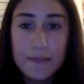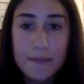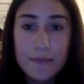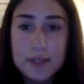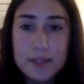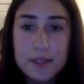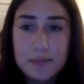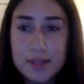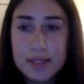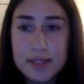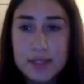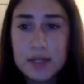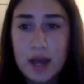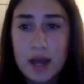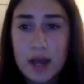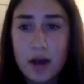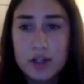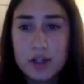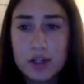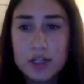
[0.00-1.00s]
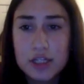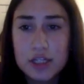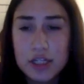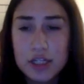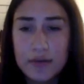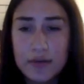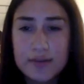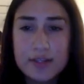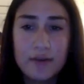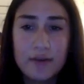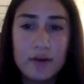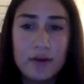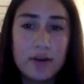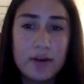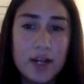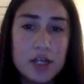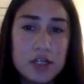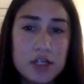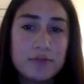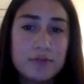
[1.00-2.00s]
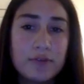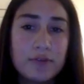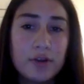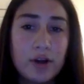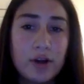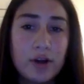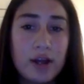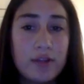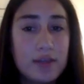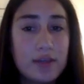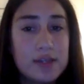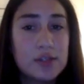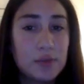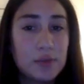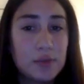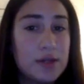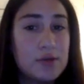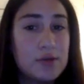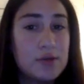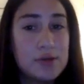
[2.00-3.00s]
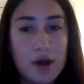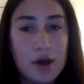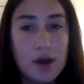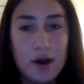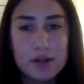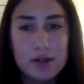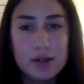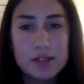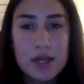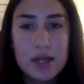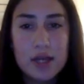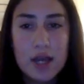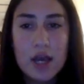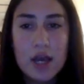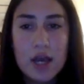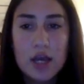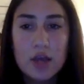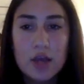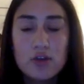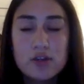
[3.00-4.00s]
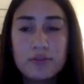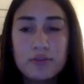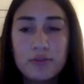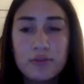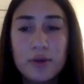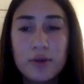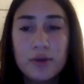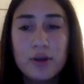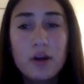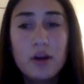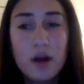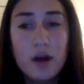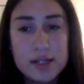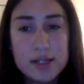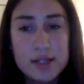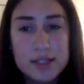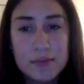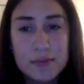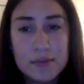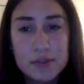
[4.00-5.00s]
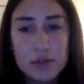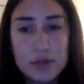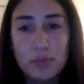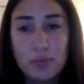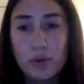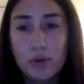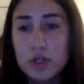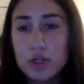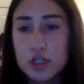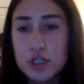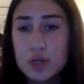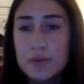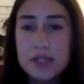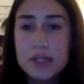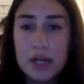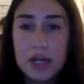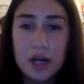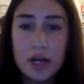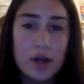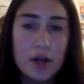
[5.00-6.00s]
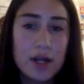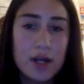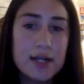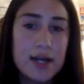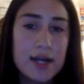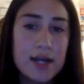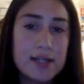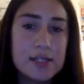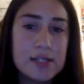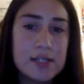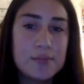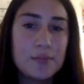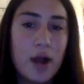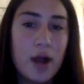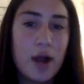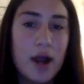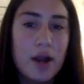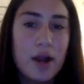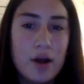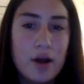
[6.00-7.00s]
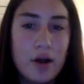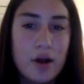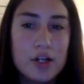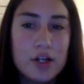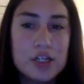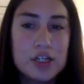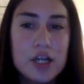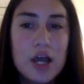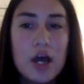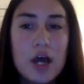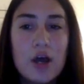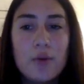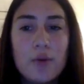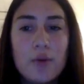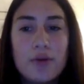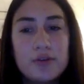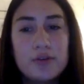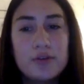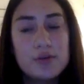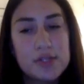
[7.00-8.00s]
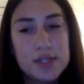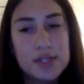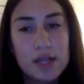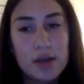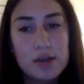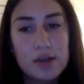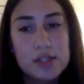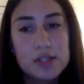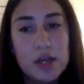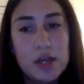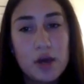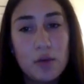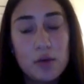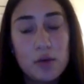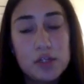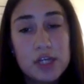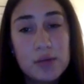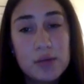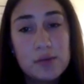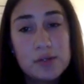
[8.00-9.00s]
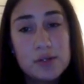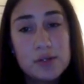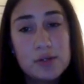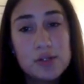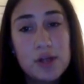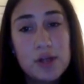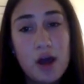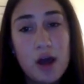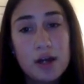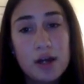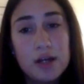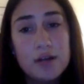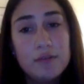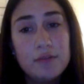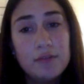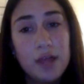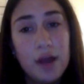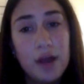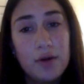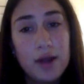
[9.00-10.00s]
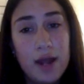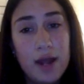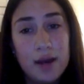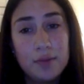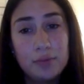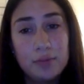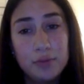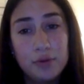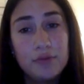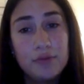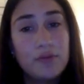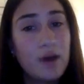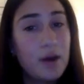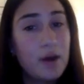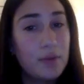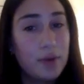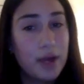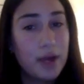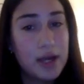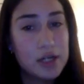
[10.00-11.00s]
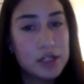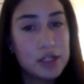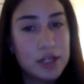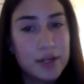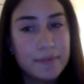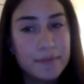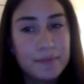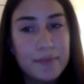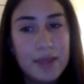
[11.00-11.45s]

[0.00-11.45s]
This basic knowledge can serve as a foundation for learning these 3 new songs. Using familiar concepts to approach new material connects his prior knowledge with new skills, which can reduce cognitive load and improve comprehension.